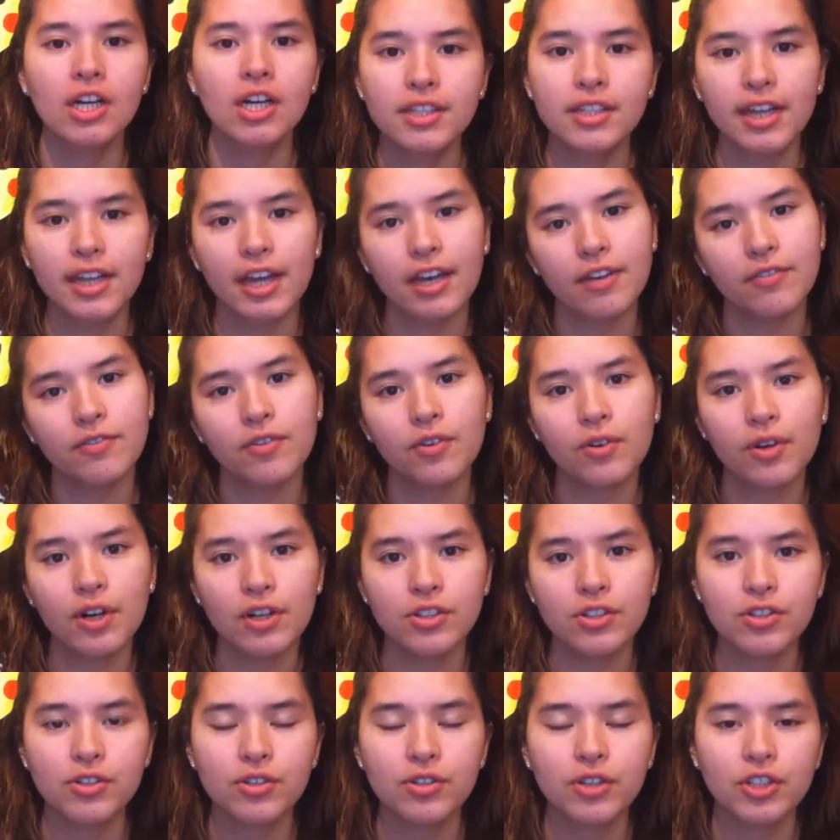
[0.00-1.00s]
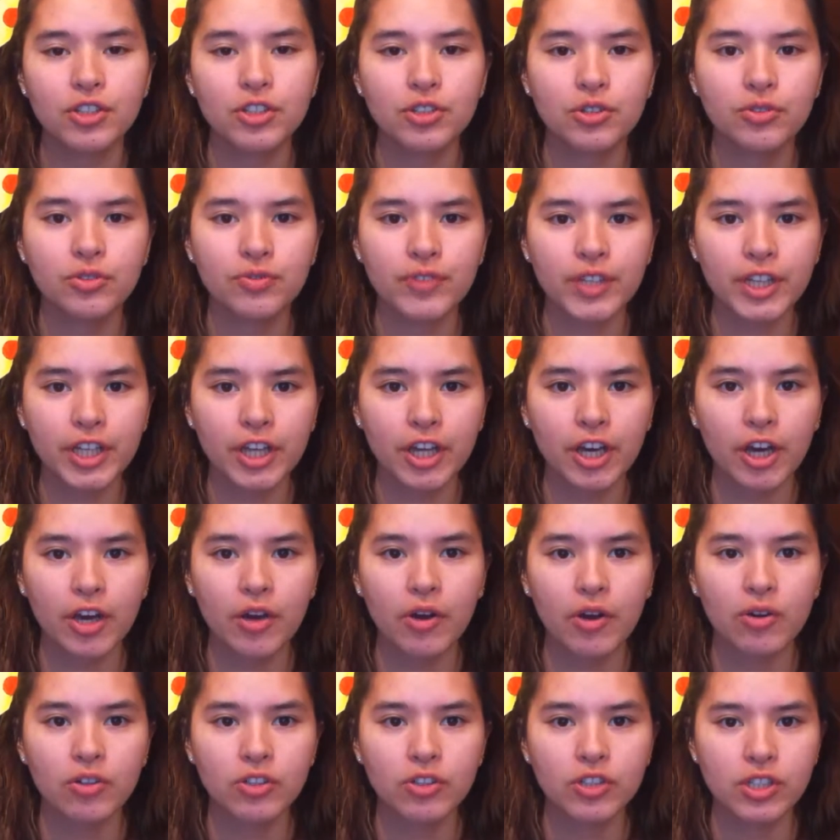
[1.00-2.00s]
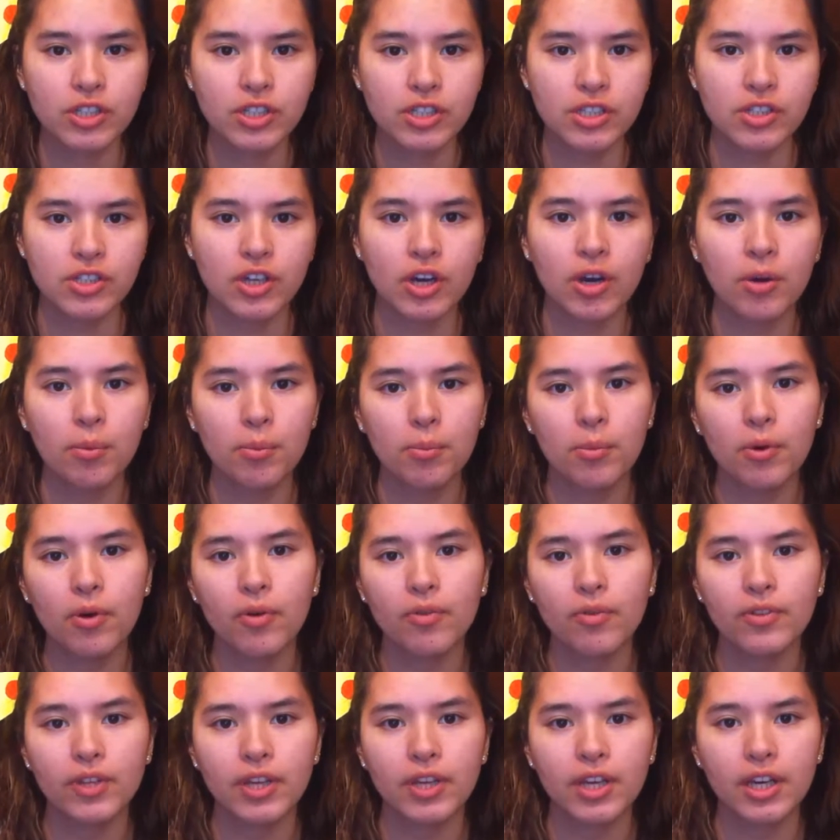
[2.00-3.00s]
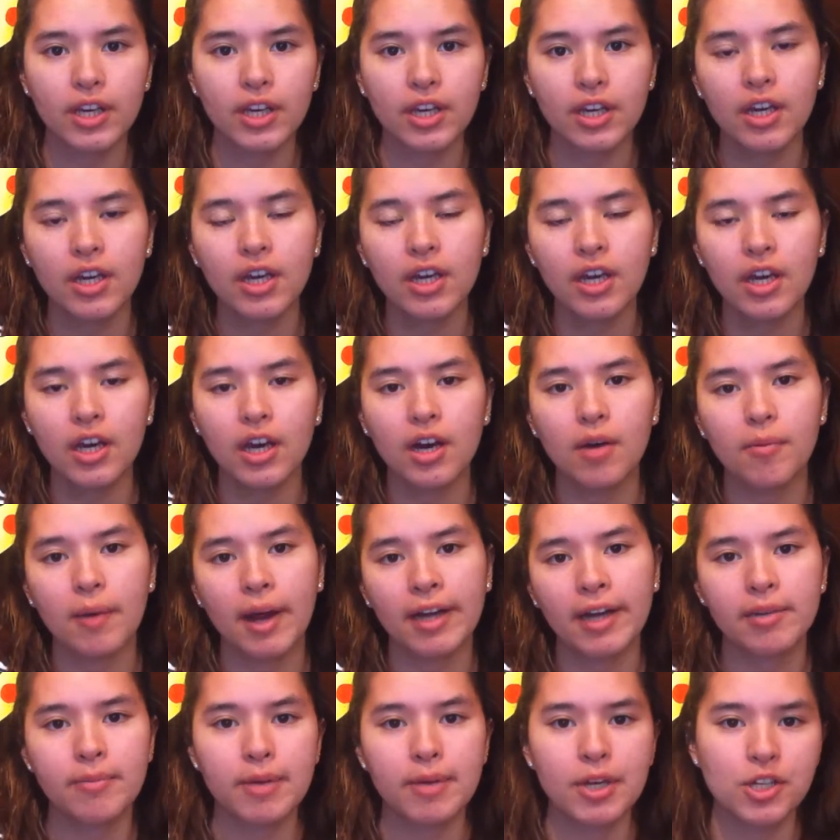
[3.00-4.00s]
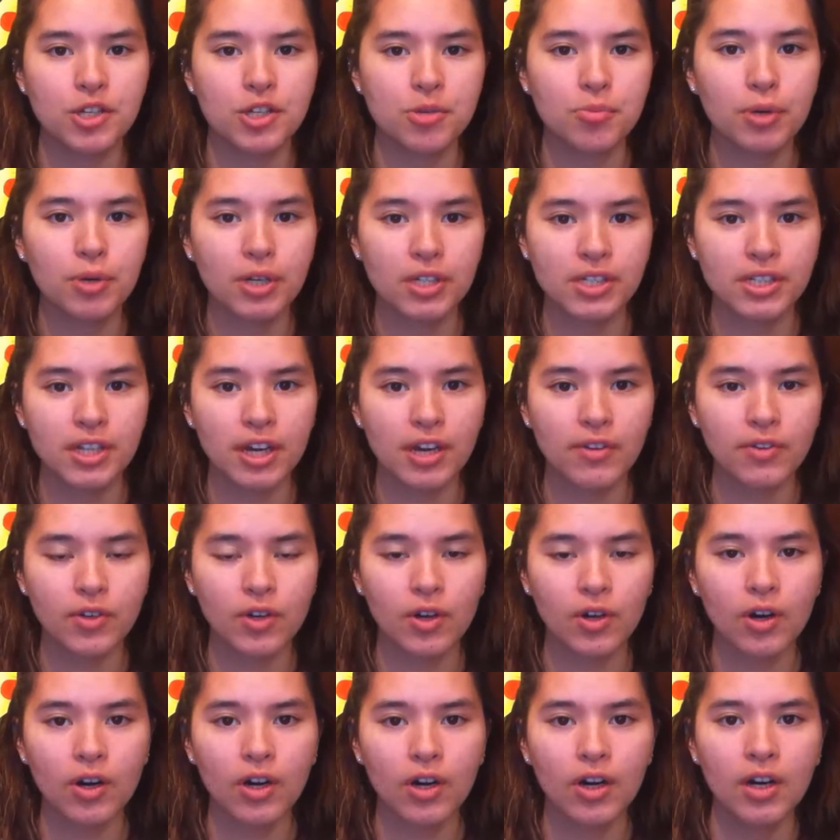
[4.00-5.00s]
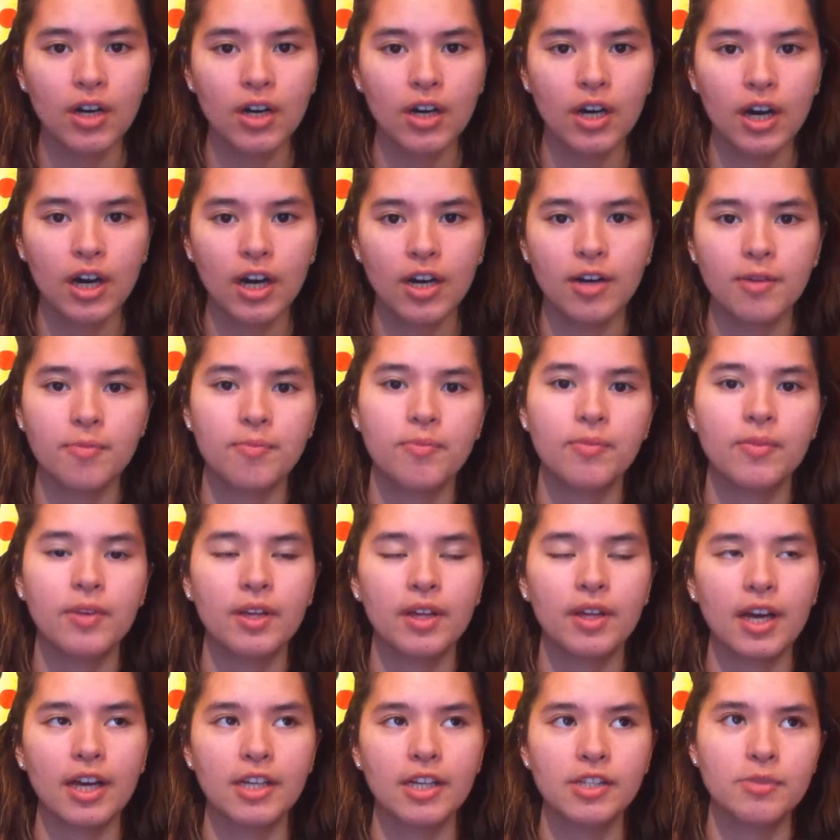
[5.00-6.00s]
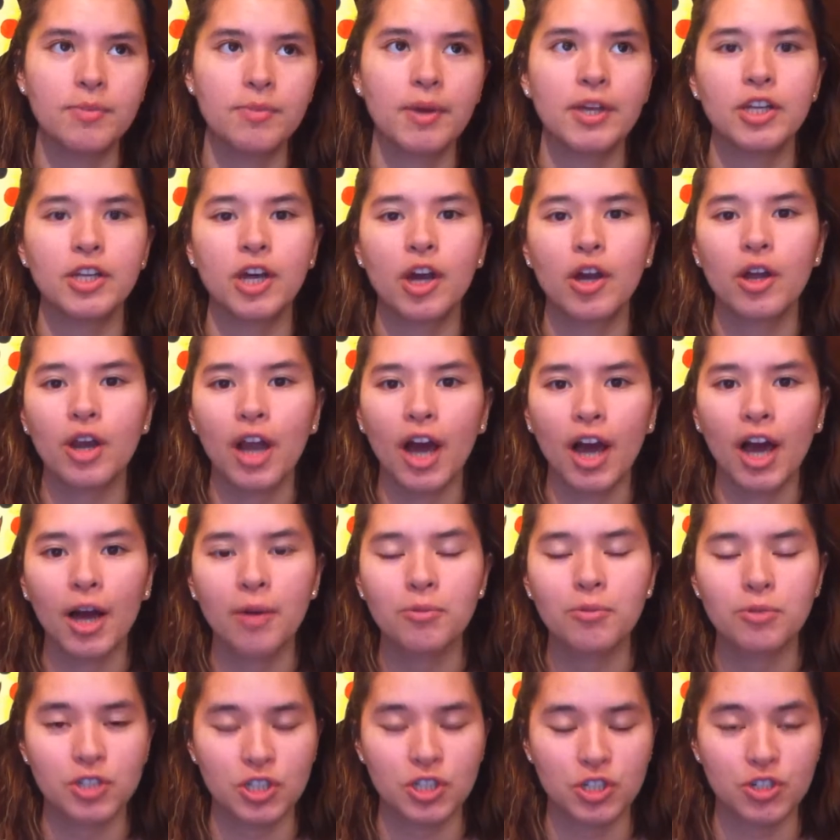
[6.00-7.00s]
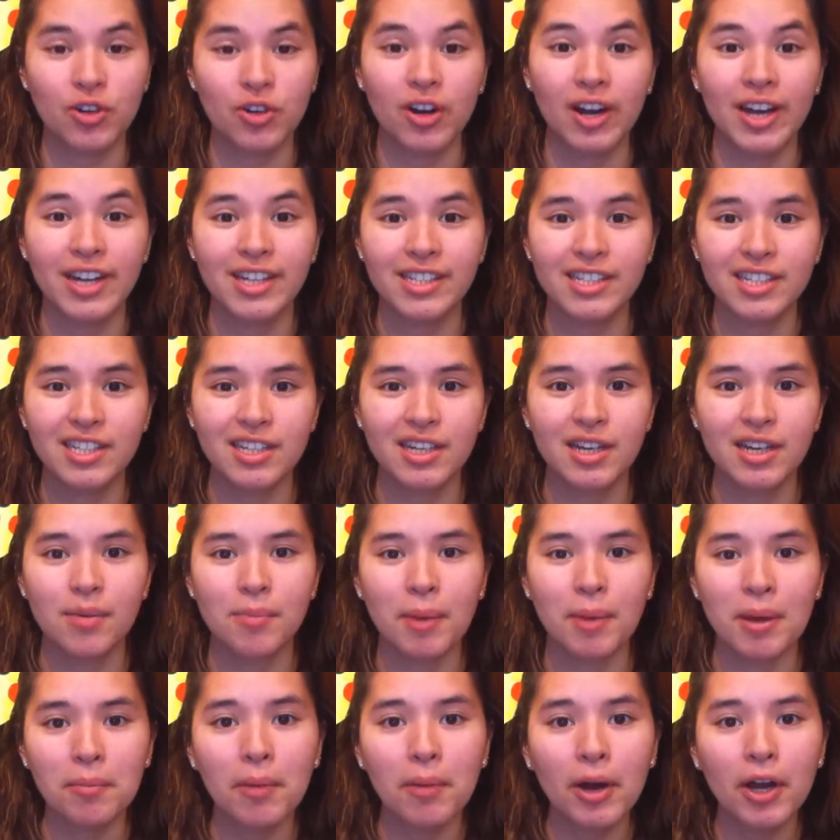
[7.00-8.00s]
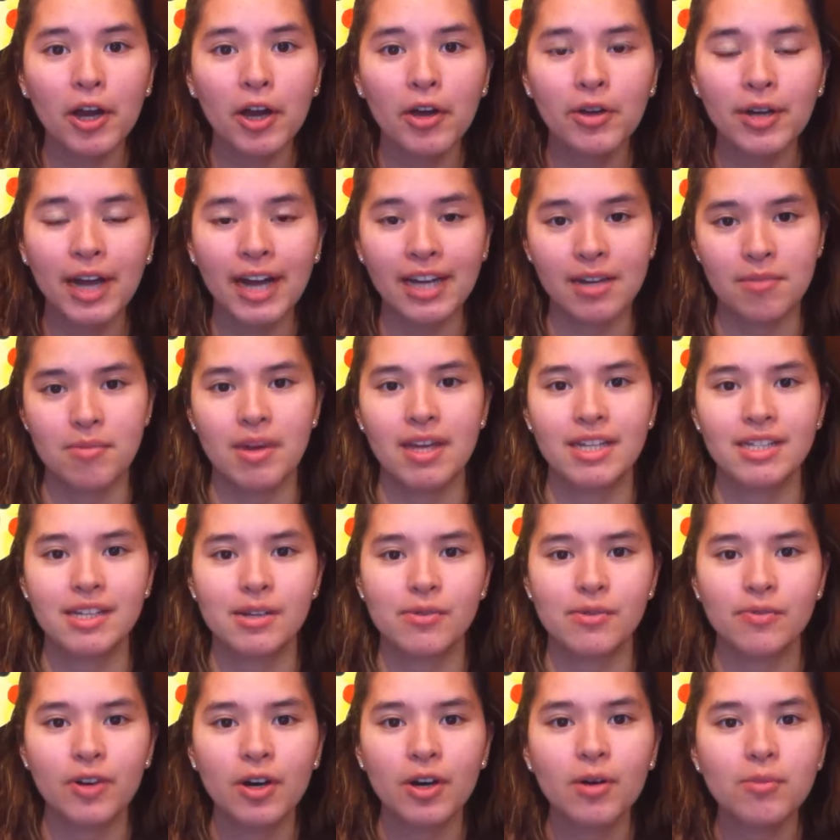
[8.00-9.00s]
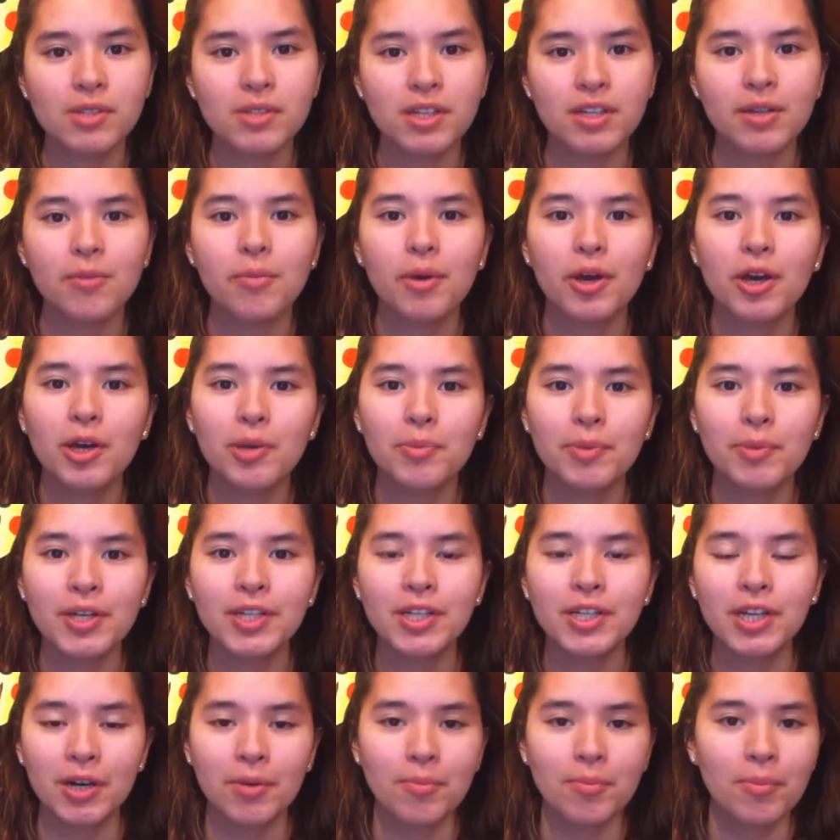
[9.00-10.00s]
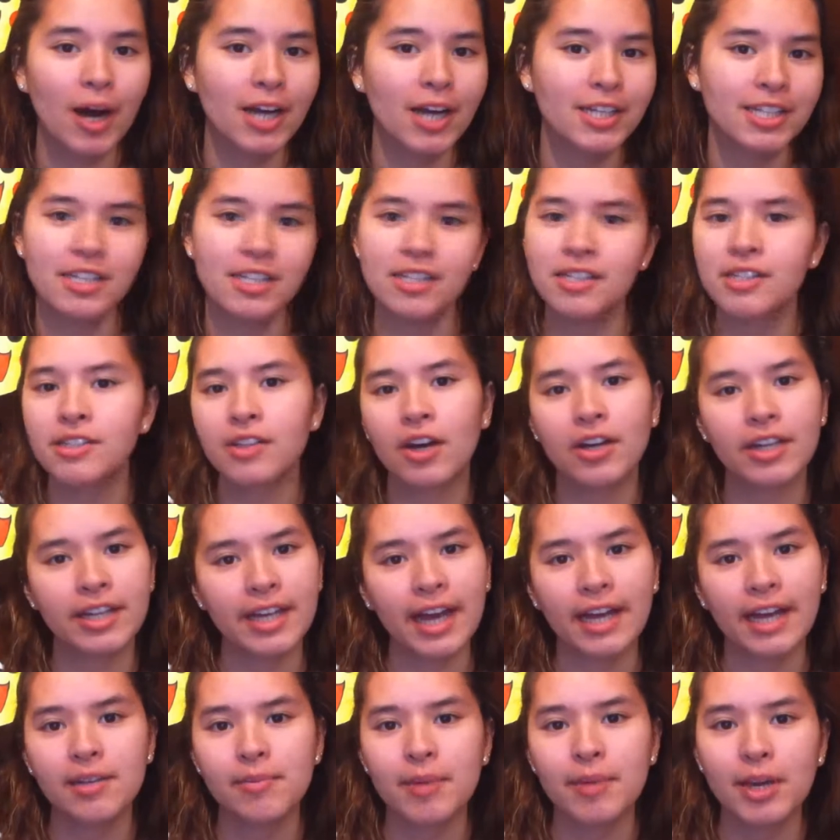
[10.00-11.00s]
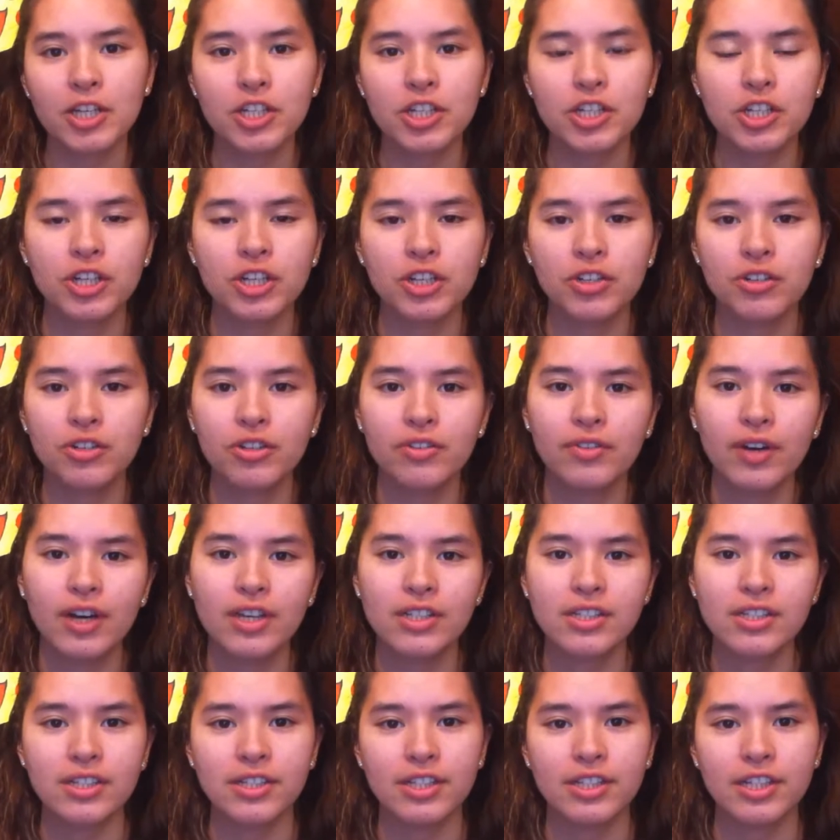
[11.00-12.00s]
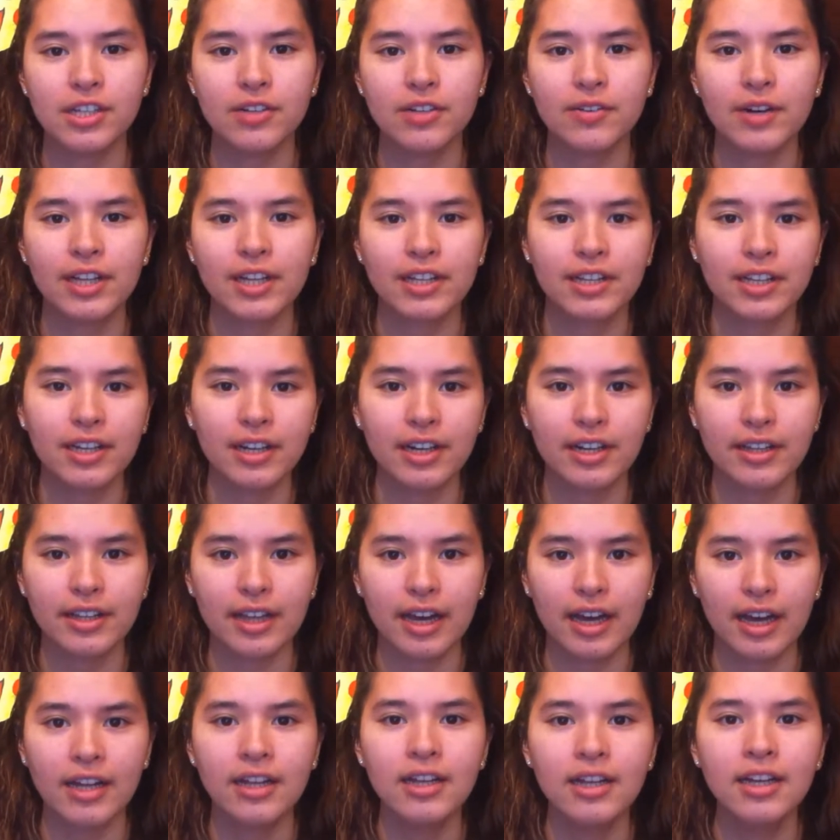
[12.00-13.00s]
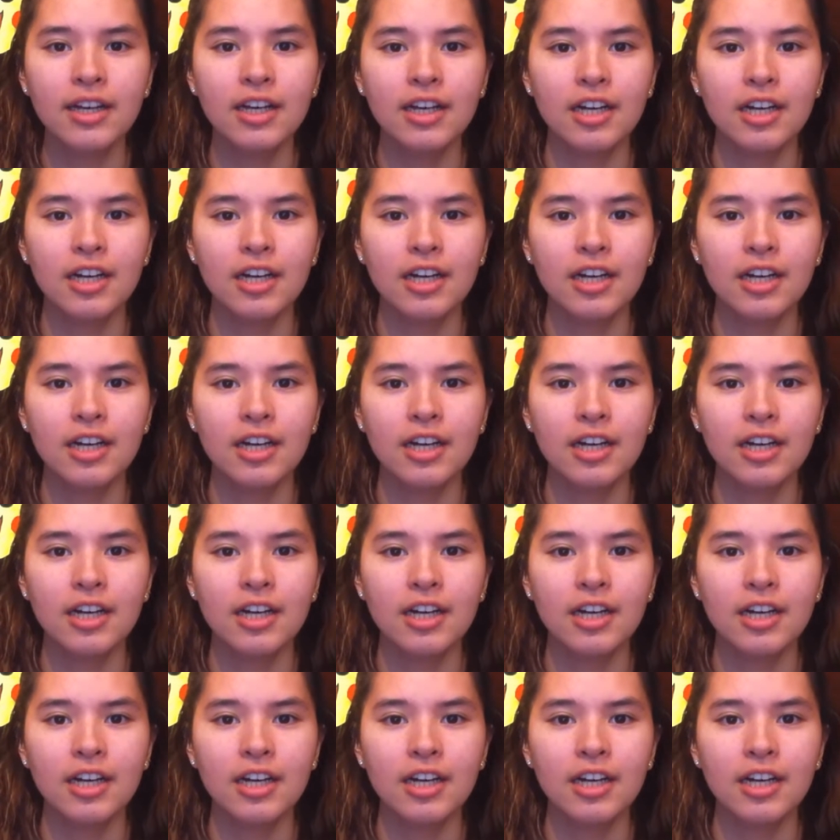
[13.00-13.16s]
Today I thought I'd do a short video on just some of the animation books that I've got. As you may know, I'm just trying to make my own animated films at the moment. I didn't study animation at university or anything like that.